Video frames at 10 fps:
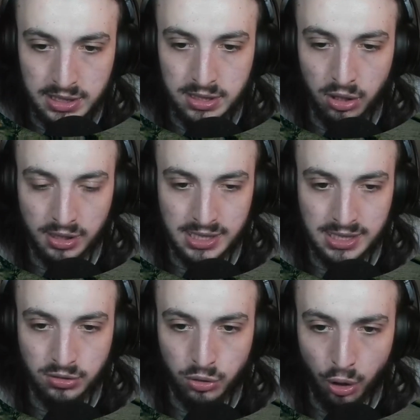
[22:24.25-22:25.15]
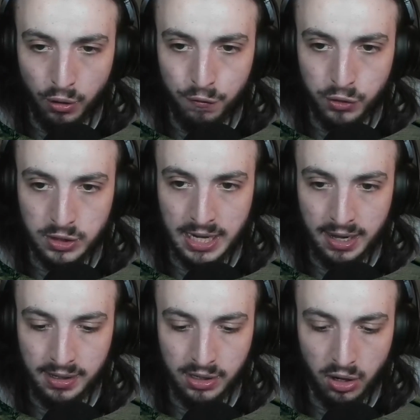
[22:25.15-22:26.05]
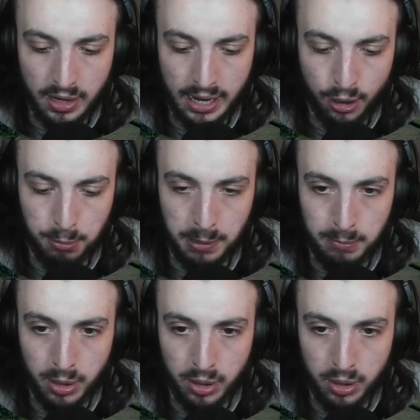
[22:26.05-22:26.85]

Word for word: he's like 9 foot 10, he can't help it,